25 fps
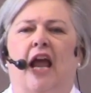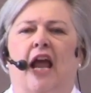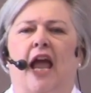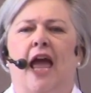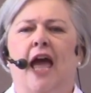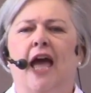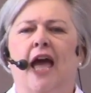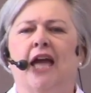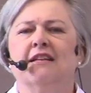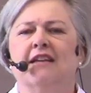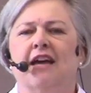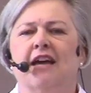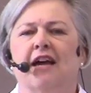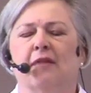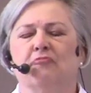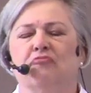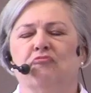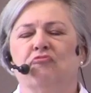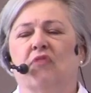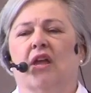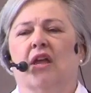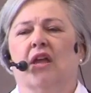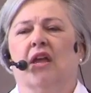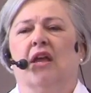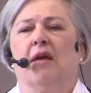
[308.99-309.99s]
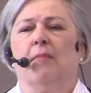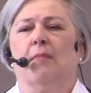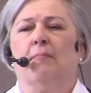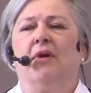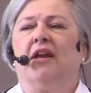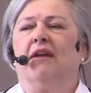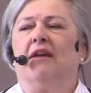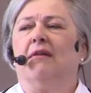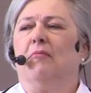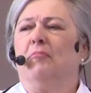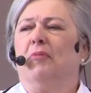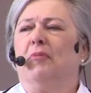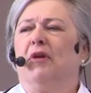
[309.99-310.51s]
And
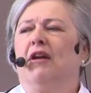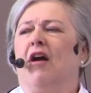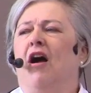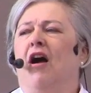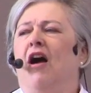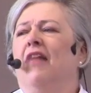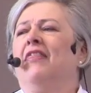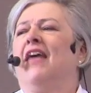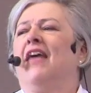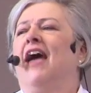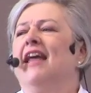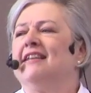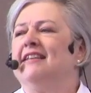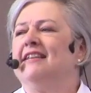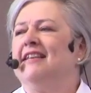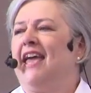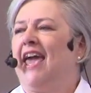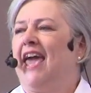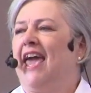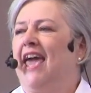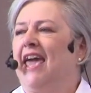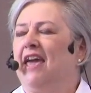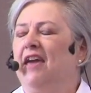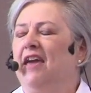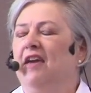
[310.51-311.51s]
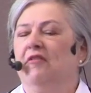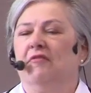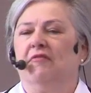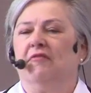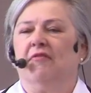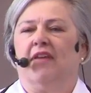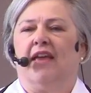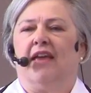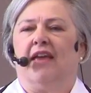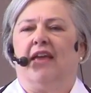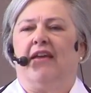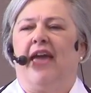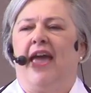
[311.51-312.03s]
but on that day,
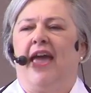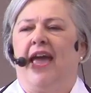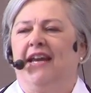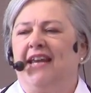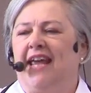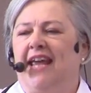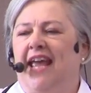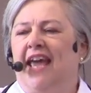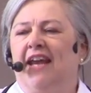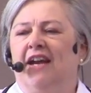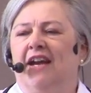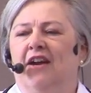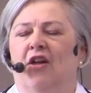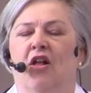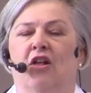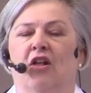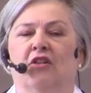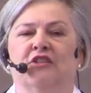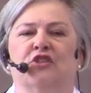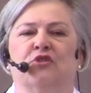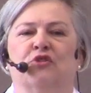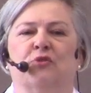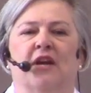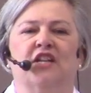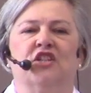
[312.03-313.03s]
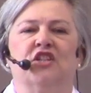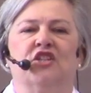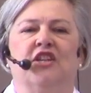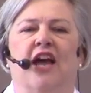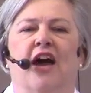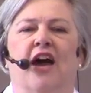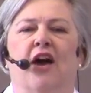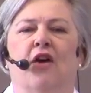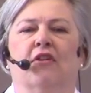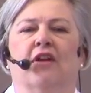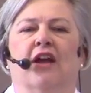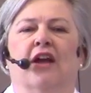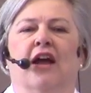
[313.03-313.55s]
Andy had it all stretched
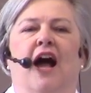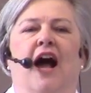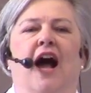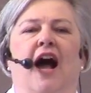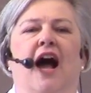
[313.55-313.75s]
out.